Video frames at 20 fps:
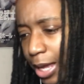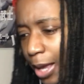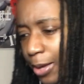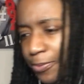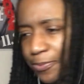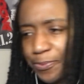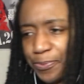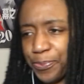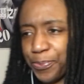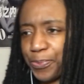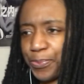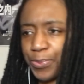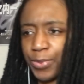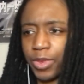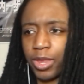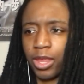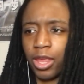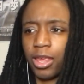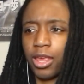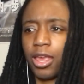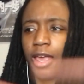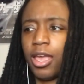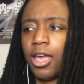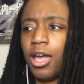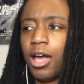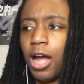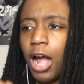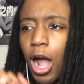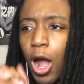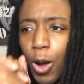Yeah
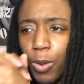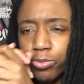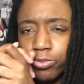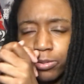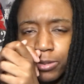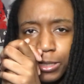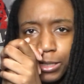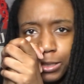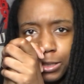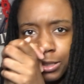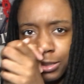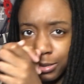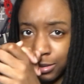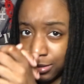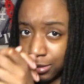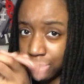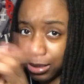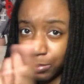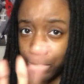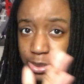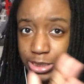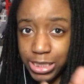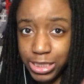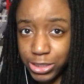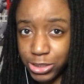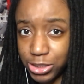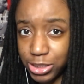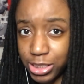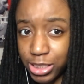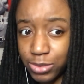hopefully someone's
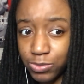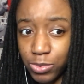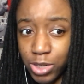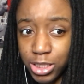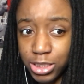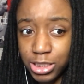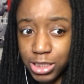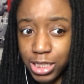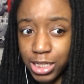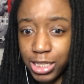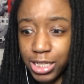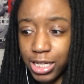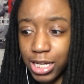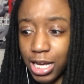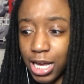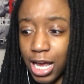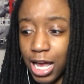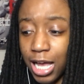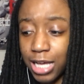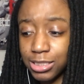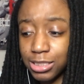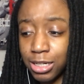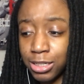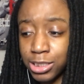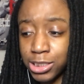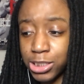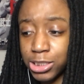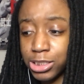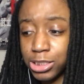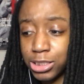interested in watching it like as
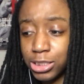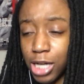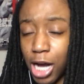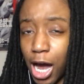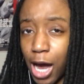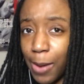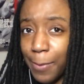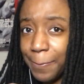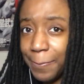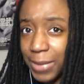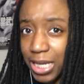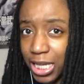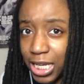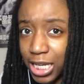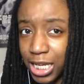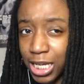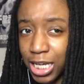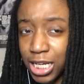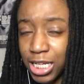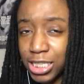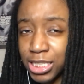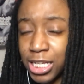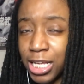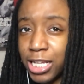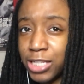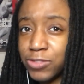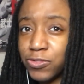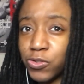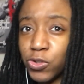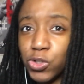long as it's not me
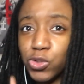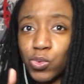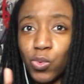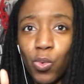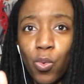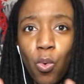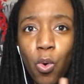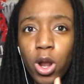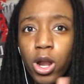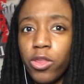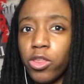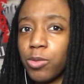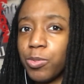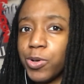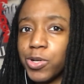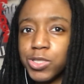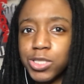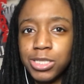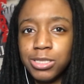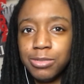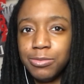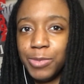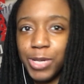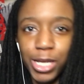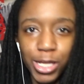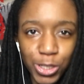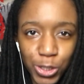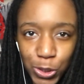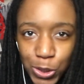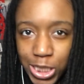if there's one other person,
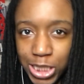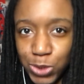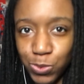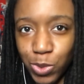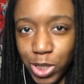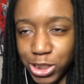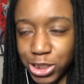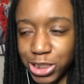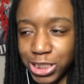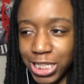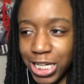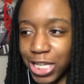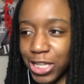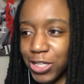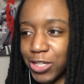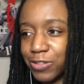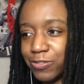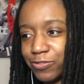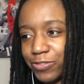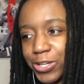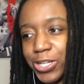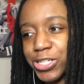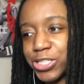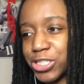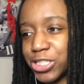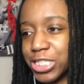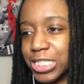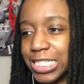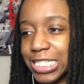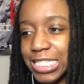me and you, let's watch it together and
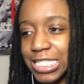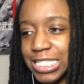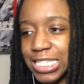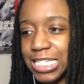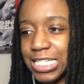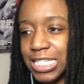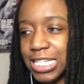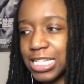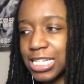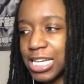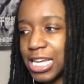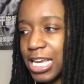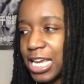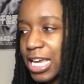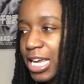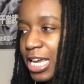finish this season.